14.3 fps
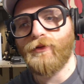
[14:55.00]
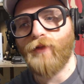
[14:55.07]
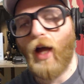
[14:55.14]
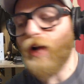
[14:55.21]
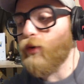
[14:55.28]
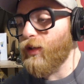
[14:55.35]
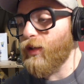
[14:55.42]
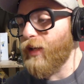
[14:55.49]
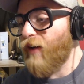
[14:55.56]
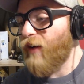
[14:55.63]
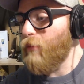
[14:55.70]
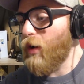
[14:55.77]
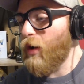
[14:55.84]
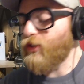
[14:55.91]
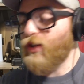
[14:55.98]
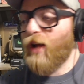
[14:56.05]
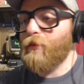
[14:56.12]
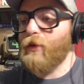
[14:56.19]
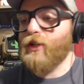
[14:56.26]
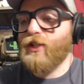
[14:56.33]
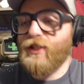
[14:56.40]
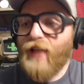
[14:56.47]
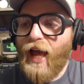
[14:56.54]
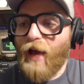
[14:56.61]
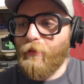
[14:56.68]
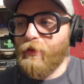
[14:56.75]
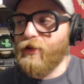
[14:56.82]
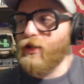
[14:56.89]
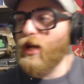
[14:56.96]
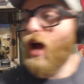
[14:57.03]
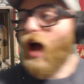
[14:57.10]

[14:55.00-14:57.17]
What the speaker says: I don't really have much. Not much has happened.